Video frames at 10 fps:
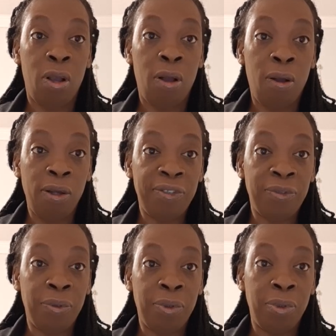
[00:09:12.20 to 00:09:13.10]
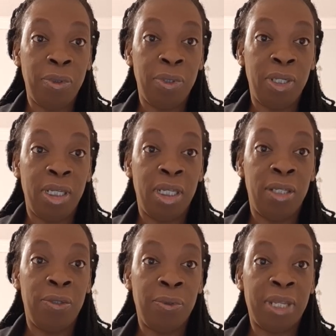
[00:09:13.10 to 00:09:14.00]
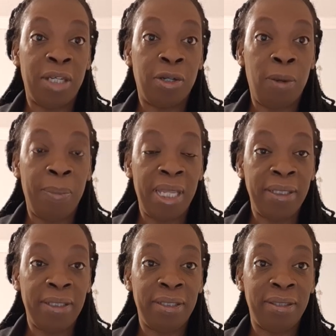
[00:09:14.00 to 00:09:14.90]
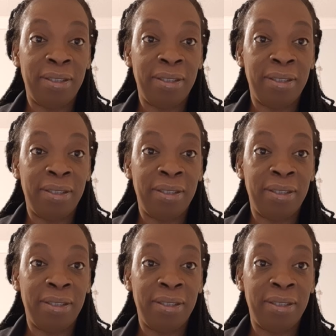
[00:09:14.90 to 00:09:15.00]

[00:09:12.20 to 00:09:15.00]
Also, you can comment